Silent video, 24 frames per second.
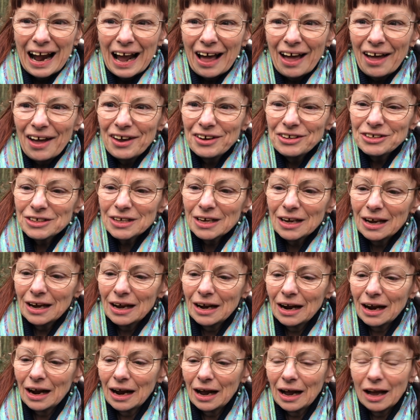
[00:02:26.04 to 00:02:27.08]
And
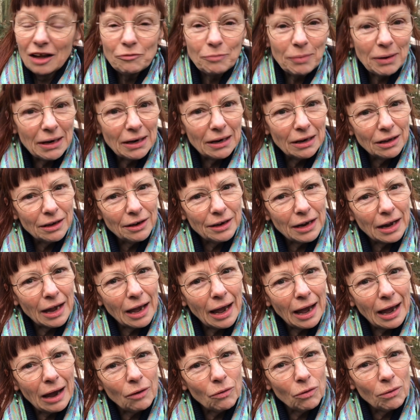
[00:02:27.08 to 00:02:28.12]
I've been learning
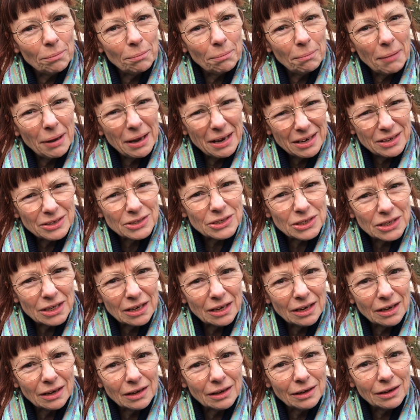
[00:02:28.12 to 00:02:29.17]
how
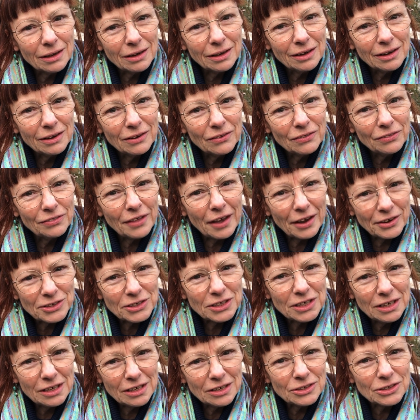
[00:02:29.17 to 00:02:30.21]
amazing that
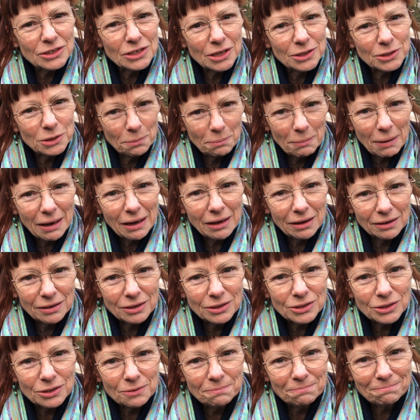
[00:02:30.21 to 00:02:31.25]
is as a
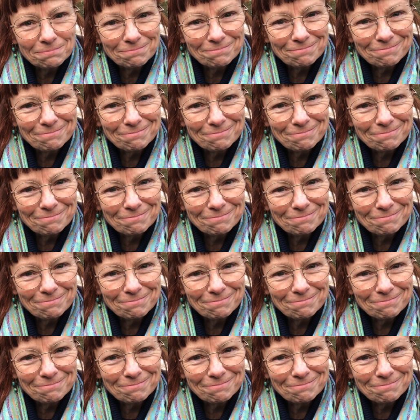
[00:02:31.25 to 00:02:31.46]
mechanism.